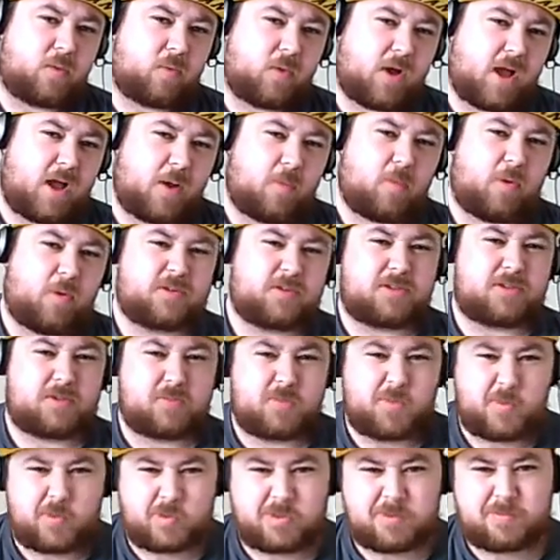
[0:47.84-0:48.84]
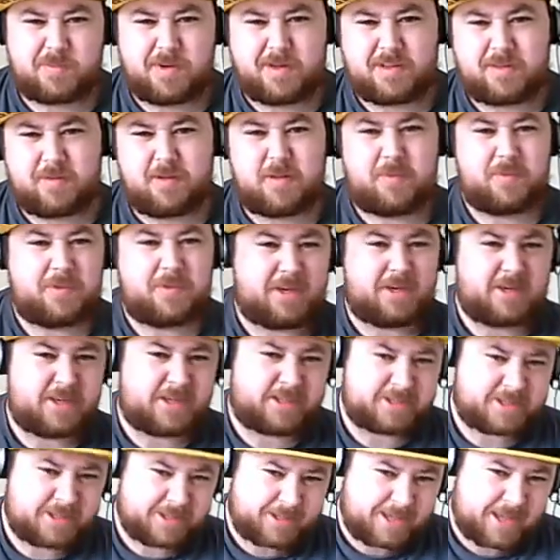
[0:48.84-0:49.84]
once more to make them limited
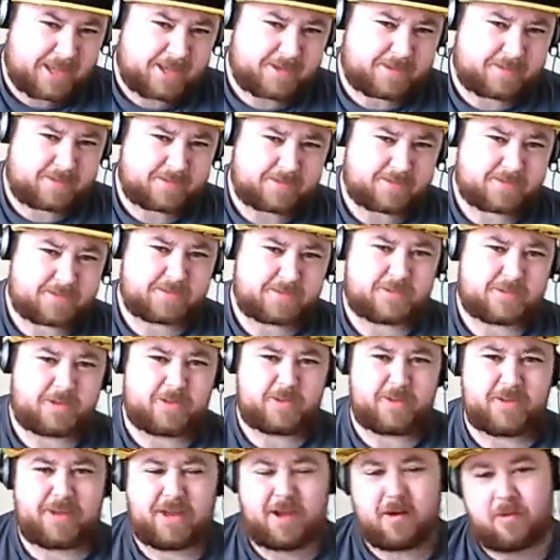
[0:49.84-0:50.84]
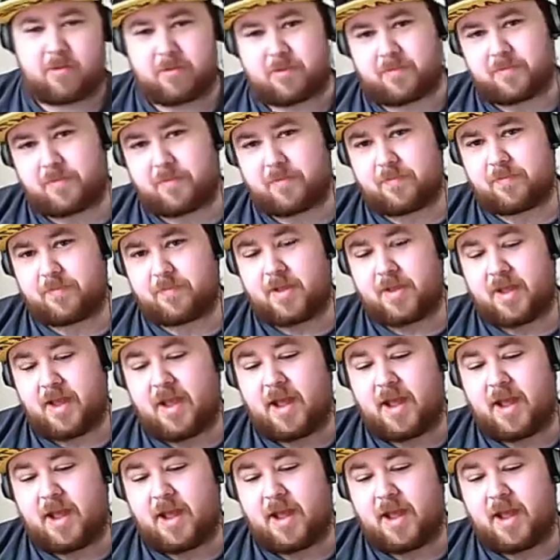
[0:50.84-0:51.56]
edition again, so you can get hold of them.